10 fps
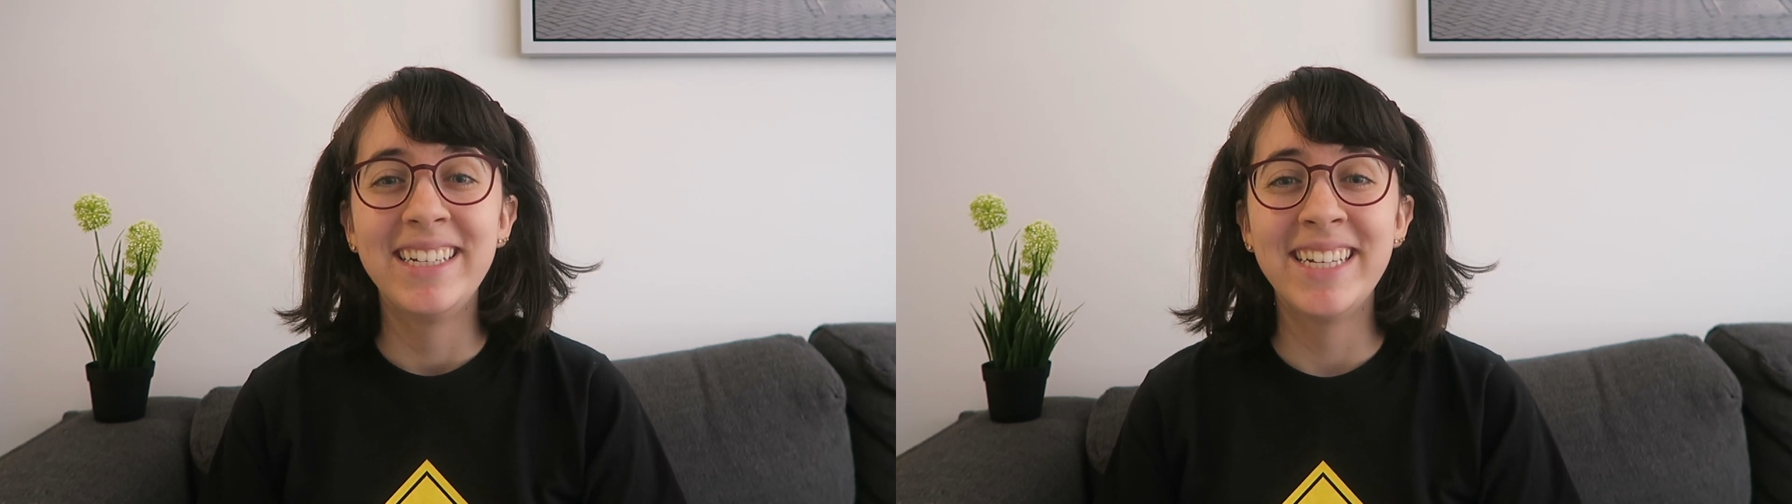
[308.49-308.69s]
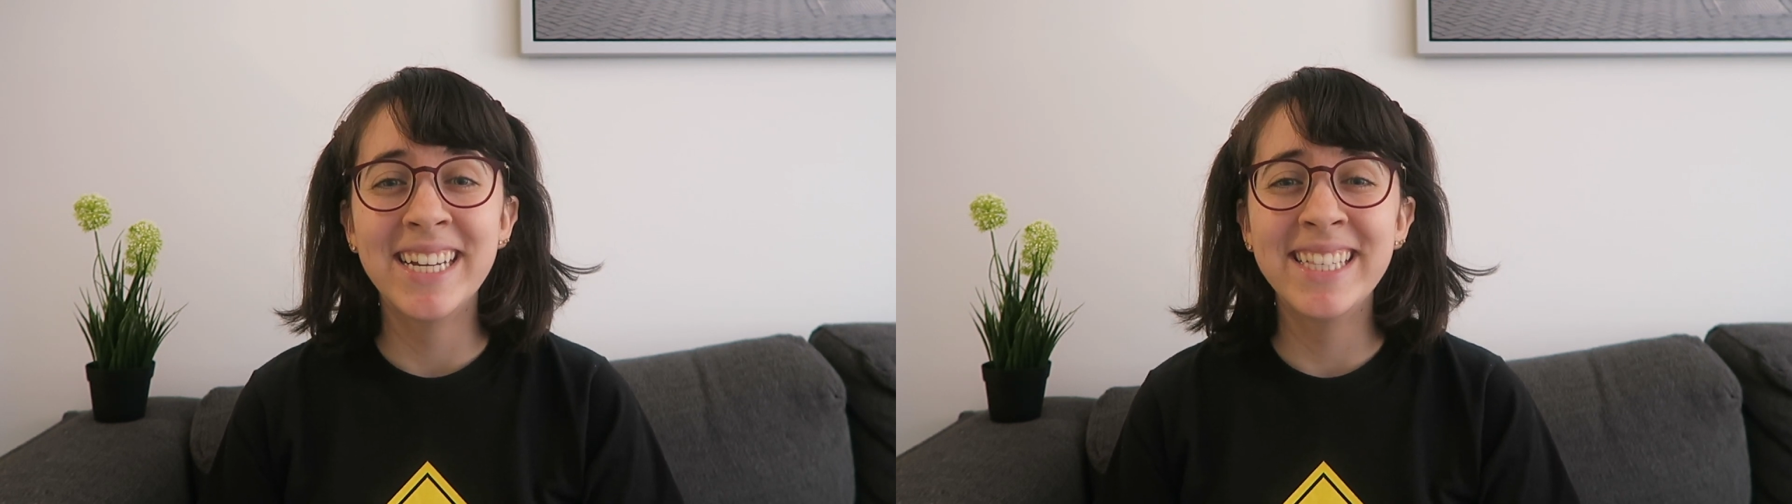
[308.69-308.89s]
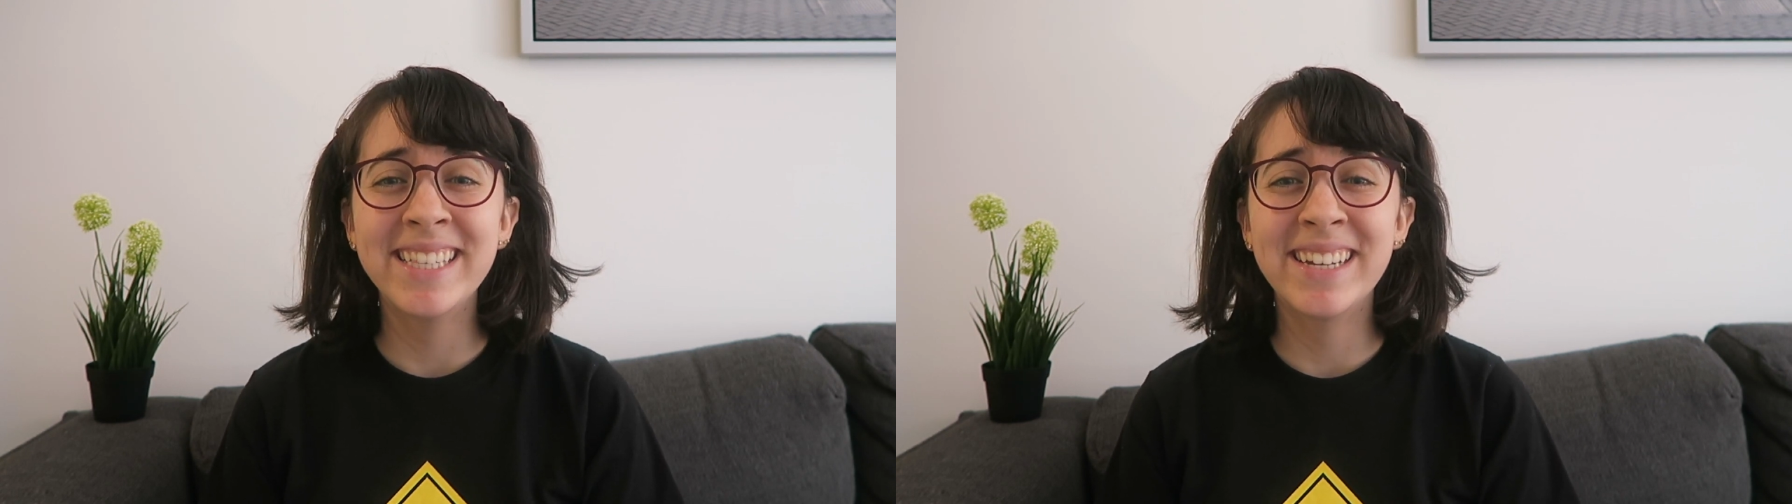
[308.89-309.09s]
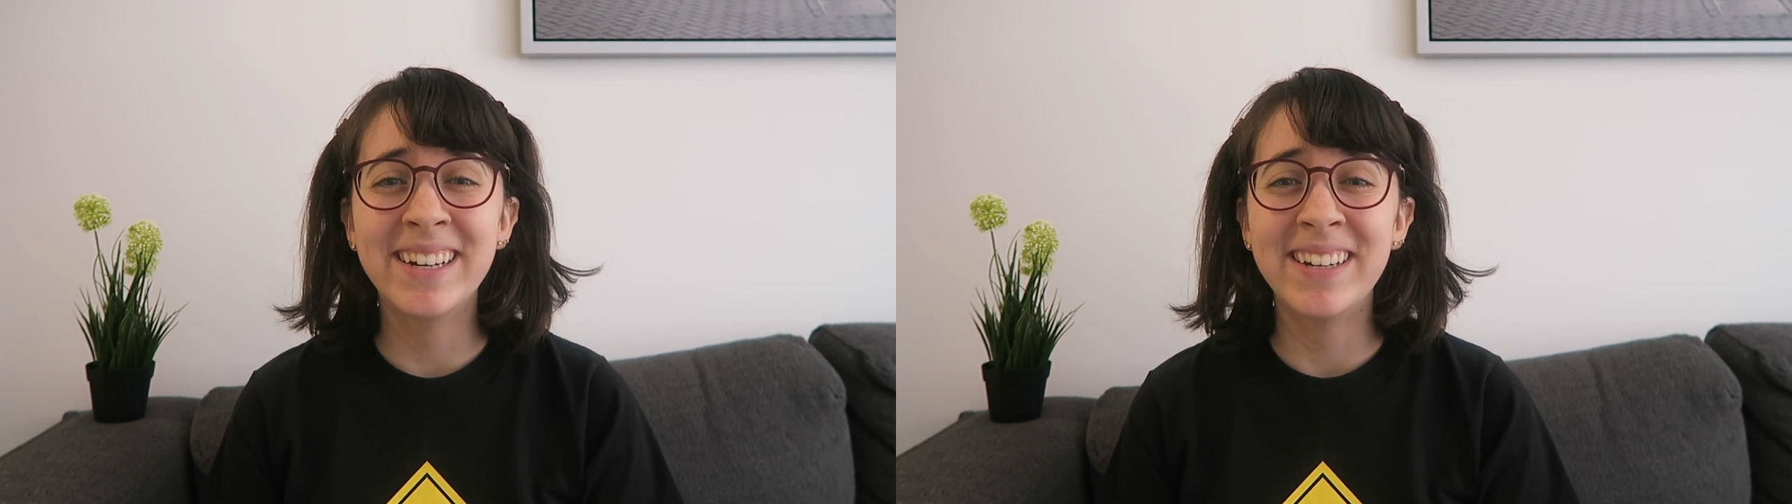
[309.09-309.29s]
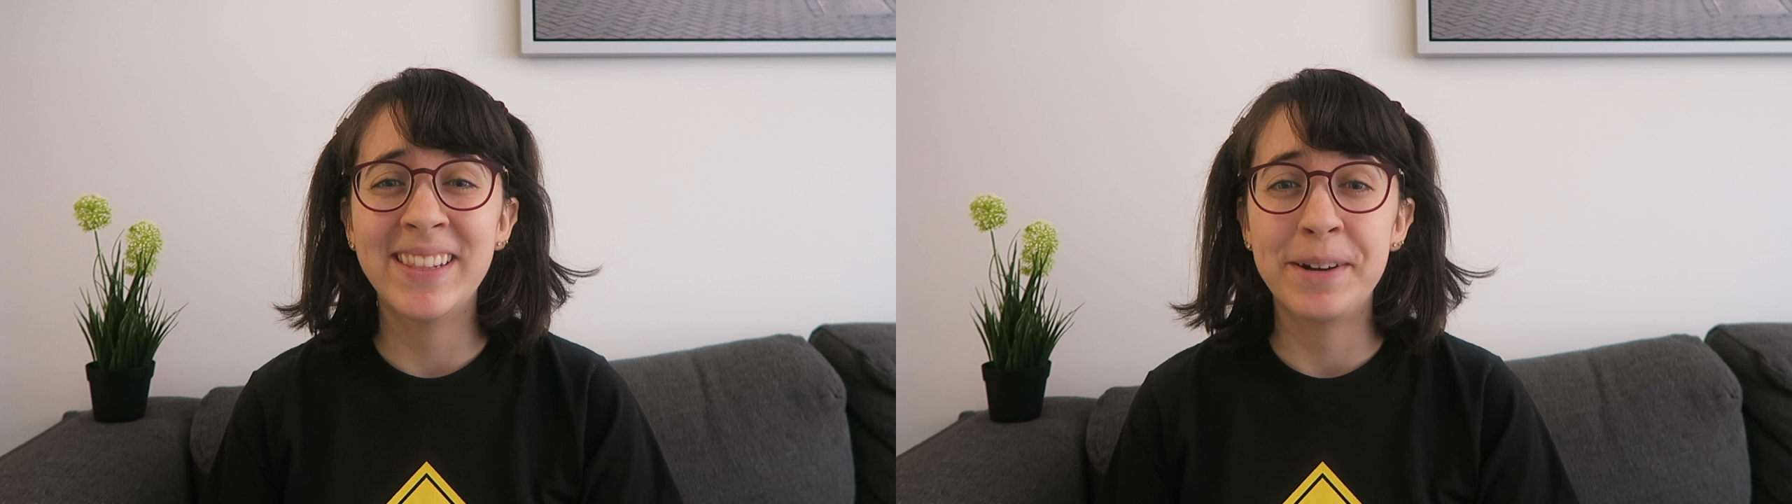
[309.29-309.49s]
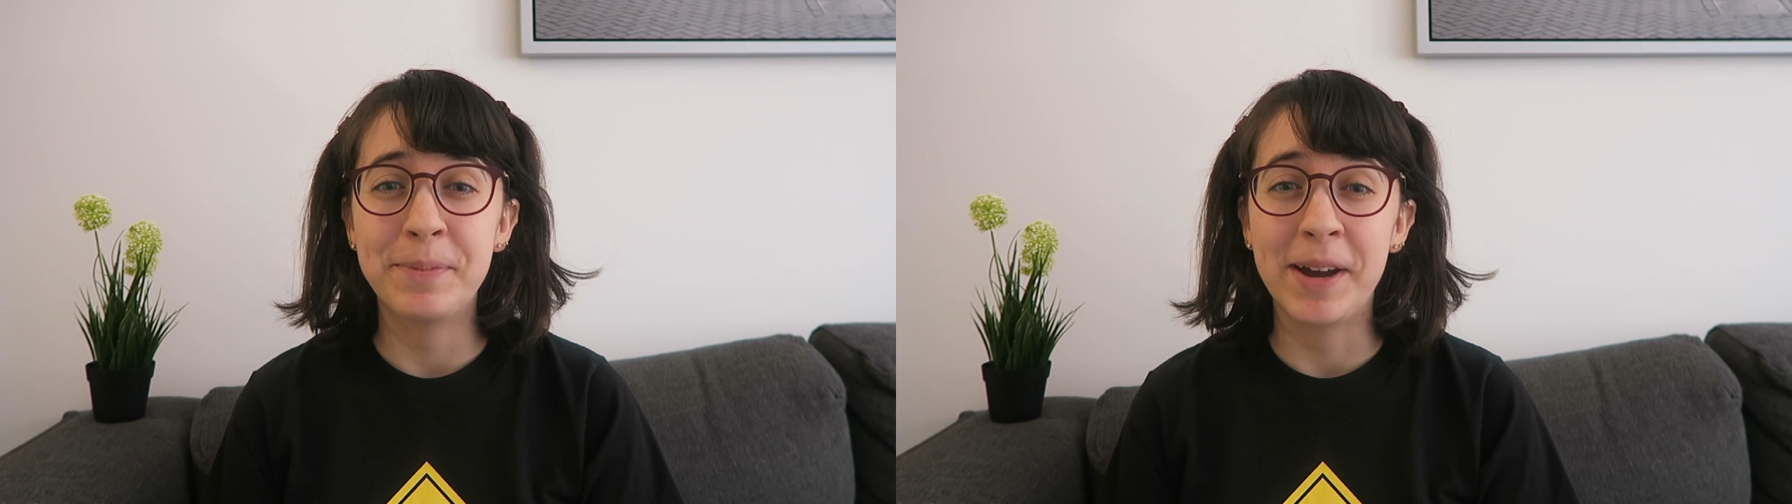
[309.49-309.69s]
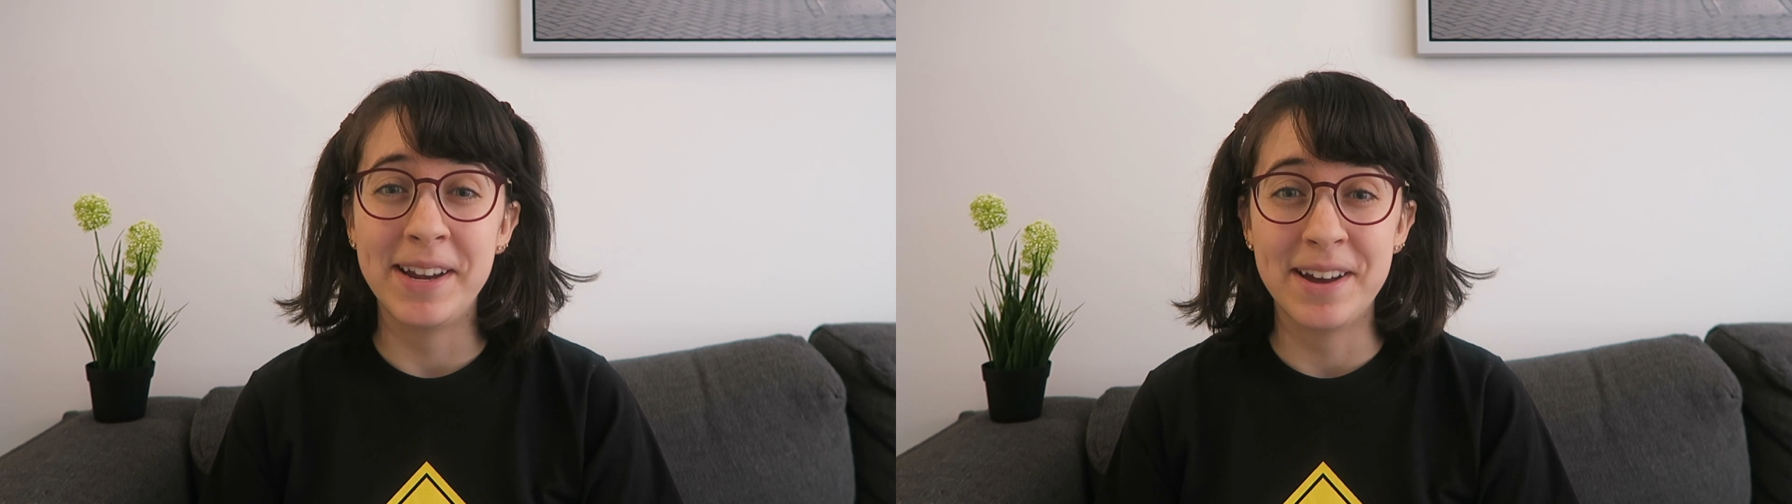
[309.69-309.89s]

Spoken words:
chances are there might